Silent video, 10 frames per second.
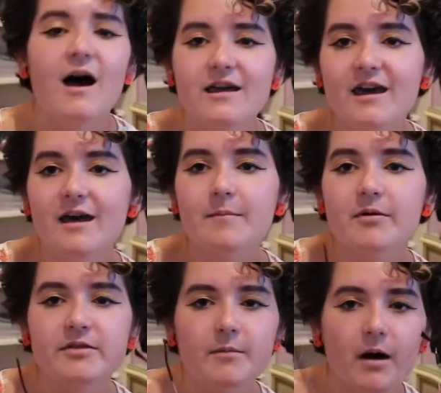I can't
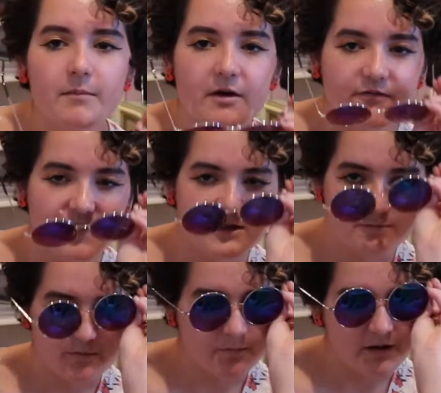put them on my face
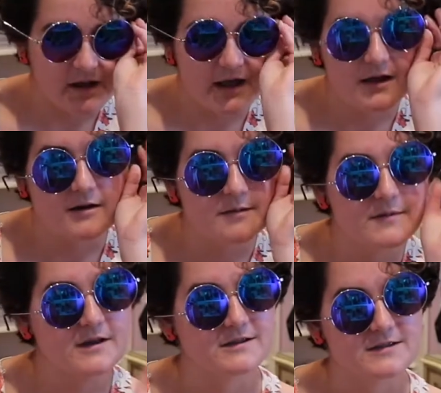with one hand
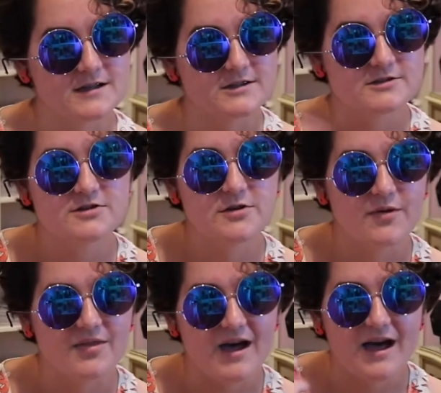because they just do
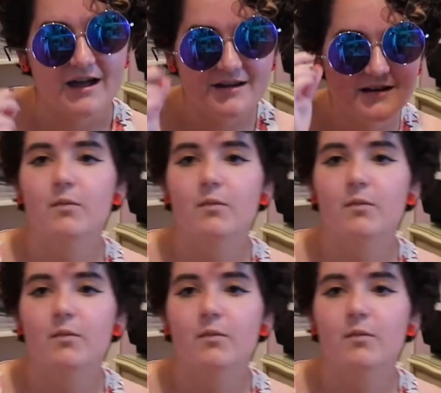that.